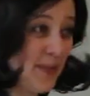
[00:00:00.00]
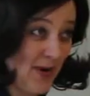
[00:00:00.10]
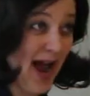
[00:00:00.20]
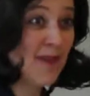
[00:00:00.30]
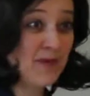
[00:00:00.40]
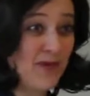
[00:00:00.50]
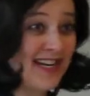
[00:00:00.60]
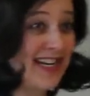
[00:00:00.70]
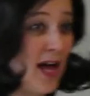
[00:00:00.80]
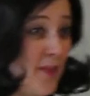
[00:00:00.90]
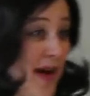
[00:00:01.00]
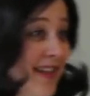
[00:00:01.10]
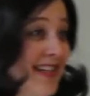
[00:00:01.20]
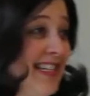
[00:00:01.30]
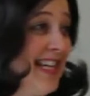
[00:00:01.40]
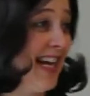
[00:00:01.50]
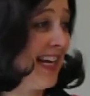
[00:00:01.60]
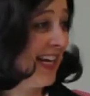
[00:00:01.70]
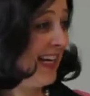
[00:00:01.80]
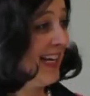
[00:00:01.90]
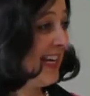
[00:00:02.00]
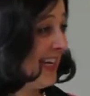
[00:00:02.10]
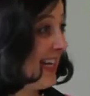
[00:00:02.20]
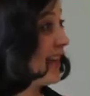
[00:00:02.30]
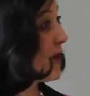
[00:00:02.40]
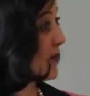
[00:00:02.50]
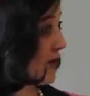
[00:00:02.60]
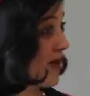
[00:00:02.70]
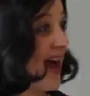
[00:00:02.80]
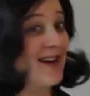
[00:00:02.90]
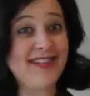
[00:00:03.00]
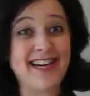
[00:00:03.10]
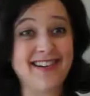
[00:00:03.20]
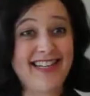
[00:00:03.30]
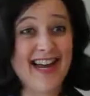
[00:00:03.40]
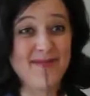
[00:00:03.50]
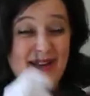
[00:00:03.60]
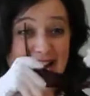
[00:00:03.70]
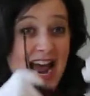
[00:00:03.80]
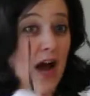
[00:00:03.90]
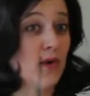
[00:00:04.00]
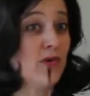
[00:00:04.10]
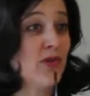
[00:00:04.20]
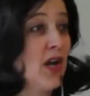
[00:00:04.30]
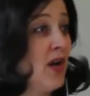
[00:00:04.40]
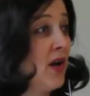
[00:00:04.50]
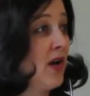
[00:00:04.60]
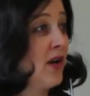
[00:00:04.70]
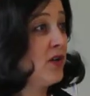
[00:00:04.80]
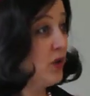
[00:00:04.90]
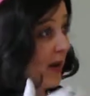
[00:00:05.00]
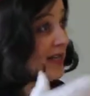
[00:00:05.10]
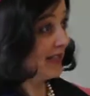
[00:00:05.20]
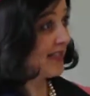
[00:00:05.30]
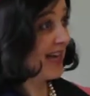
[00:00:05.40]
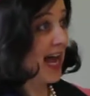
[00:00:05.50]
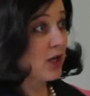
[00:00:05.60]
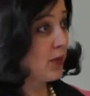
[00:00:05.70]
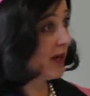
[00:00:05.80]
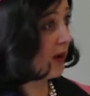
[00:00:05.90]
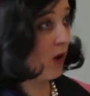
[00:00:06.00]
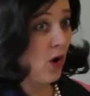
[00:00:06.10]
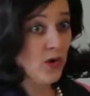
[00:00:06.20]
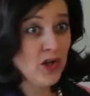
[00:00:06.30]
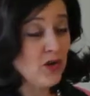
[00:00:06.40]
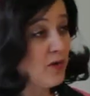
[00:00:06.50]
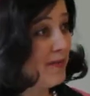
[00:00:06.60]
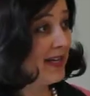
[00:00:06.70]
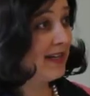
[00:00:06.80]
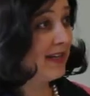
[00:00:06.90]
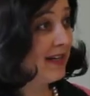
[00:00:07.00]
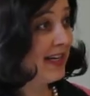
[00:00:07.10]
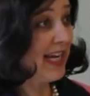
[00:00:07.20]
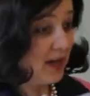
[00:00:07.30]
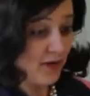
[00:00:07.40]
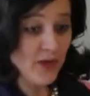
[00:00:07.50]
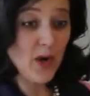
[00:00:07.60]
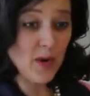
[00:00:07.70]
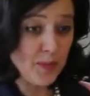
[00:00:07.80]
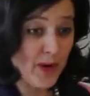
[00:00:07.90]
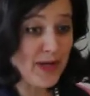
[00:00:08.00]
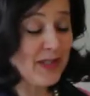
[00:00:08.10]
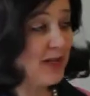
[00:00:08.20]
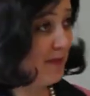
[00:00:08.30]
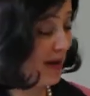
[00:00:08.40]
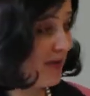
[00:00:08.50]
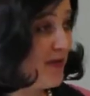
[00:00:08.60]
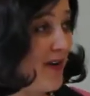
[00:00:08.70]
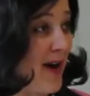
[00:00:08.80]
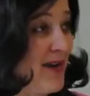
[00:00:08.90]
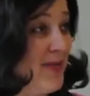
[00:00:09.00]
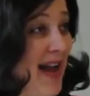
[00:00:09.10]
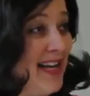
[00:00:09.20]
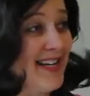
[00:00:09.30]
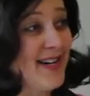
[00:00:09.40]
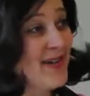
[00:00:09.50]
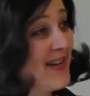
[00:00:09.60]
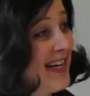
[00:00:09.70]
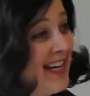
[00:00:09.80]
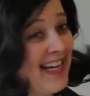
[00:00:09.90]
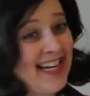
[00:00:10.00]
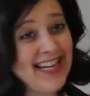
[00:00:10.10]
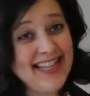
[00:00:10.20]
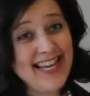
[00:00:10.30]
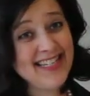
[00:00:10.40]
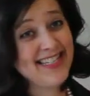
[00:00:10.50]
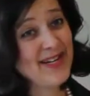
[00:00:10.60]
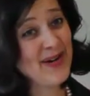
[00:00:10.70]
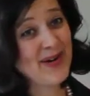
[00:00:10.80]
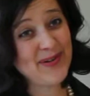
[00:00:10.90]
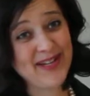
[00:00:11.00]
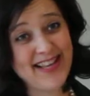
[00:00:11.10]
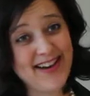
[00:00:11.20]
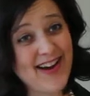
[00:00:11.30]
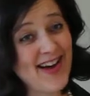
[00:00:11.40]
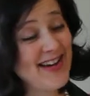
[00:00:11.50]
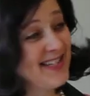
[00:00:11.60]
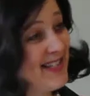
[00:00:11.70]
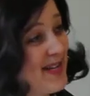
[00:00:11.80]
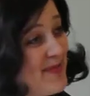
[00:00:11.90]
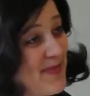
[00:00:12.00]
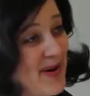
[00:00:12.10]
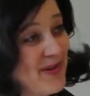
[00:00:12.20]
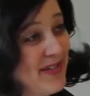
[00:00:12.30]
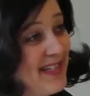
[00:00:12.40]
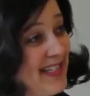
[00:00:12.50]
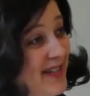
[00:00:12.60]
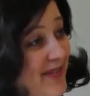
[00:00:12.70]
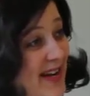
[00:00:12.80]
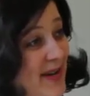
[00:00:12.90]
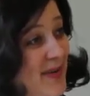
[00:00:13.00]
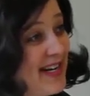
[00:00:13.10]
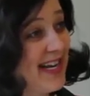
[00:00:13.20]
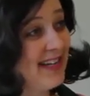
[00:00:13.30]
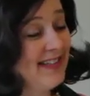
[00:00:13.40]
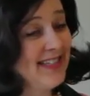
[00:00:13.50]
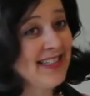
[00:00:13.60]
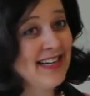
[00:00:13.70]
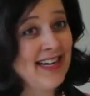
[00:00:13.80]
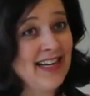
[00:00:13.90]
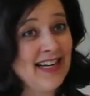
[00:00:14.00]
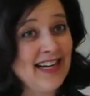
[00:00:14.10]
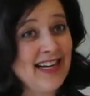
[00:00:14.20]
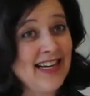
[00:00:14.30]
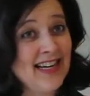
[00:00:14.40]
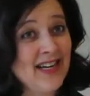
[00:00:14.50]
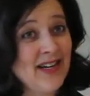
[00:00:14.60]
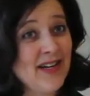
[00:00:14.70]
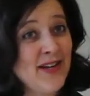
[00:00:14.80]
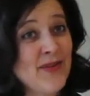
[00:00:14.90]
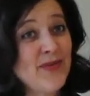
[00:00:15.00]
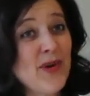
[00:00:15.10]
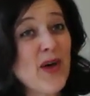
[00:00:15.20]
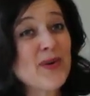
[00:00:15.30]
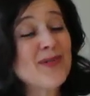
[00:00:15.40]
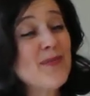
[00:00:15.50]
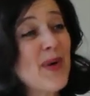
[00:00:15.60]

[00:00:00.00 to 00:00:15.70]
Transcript: perhaps we can help others like those crowds outside my house, to understand we are all human. Even though a person may be very well known, they still hold in their hearts the emotions of anyone else. For those